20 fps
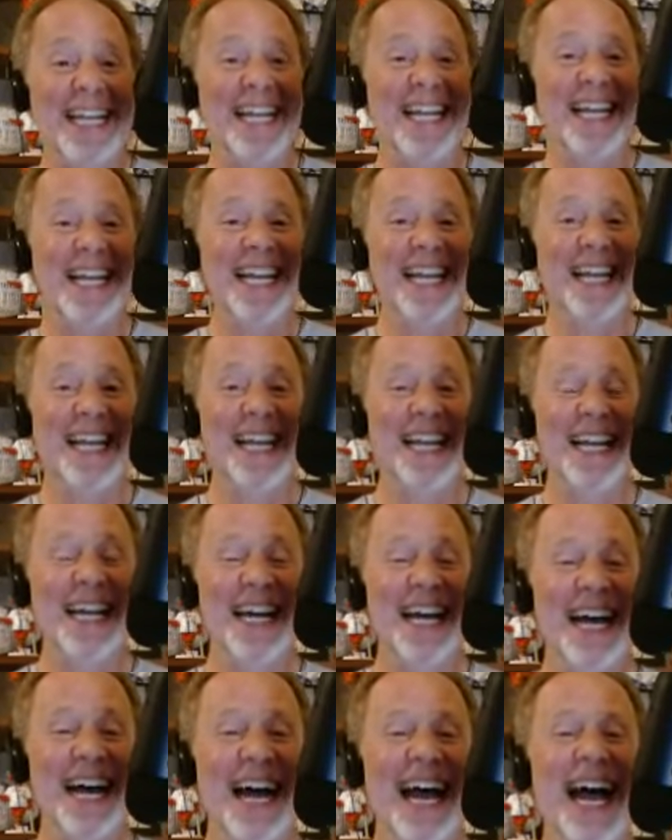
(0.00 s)

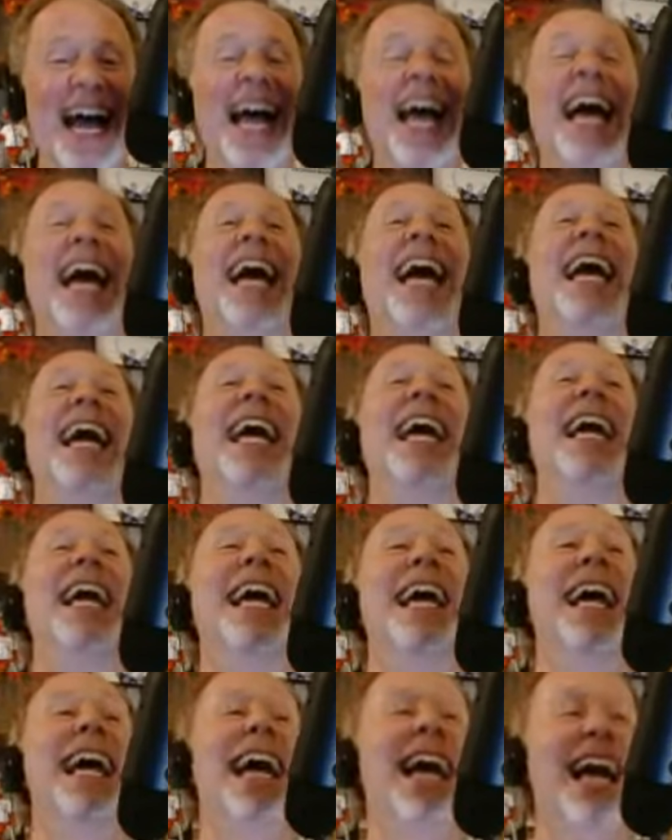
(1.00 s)

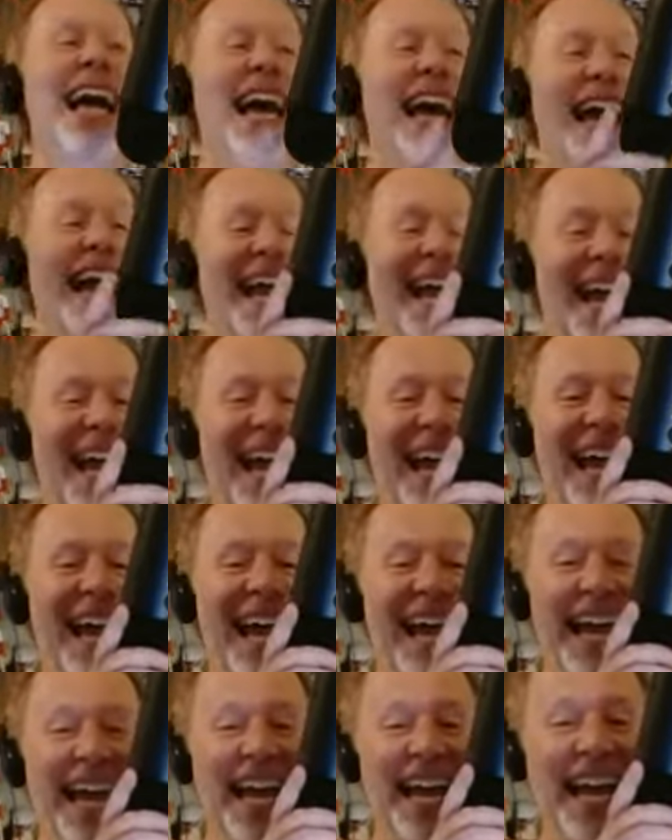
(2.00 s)

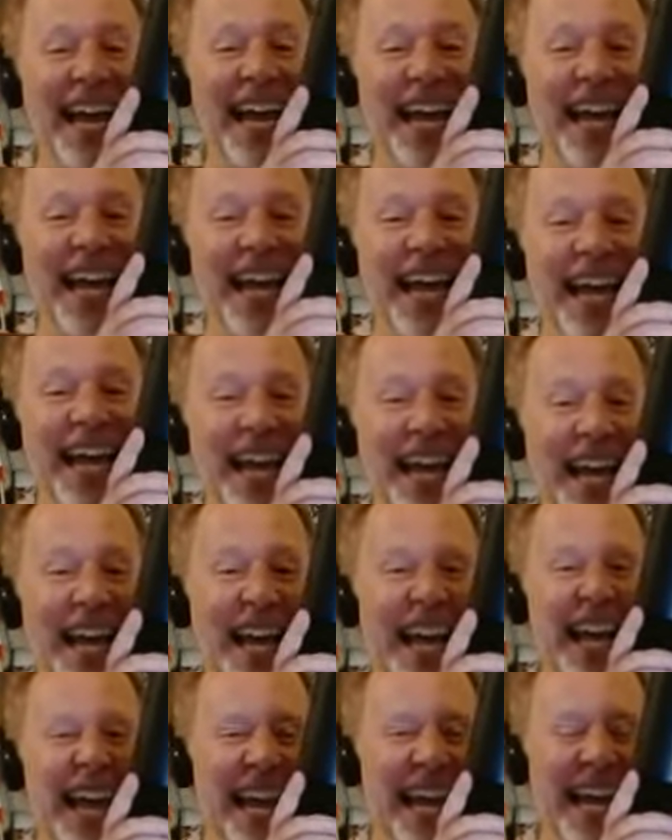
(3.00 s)

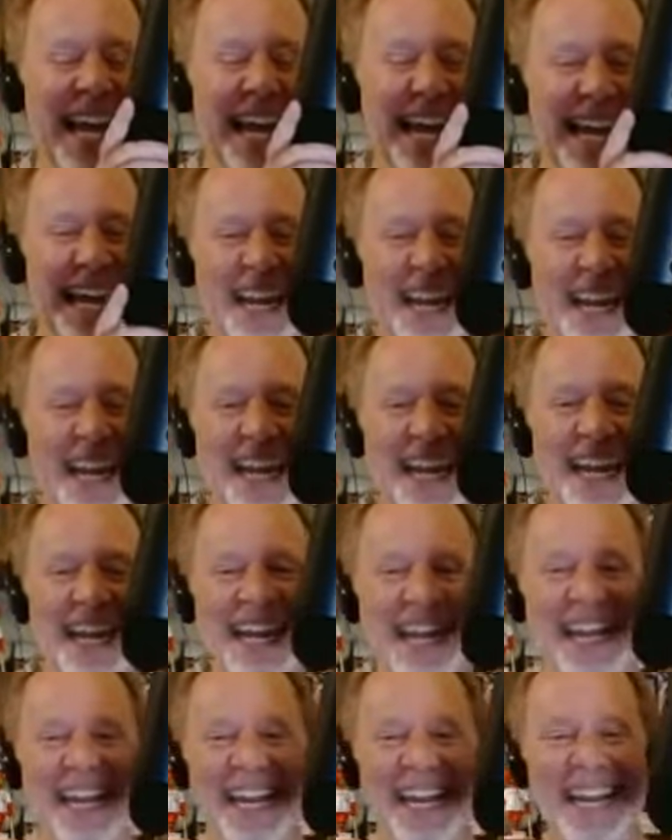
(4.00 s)

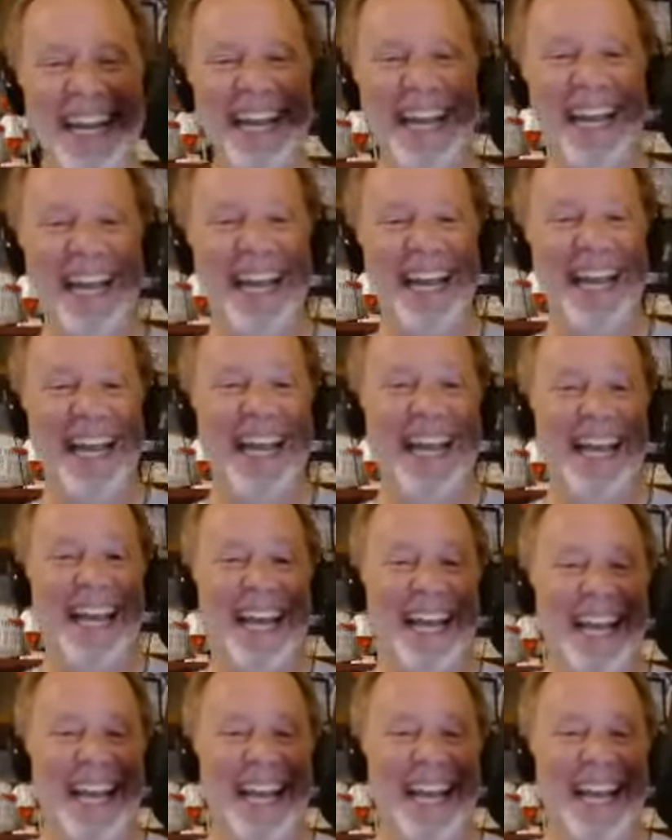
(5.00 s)
(silent)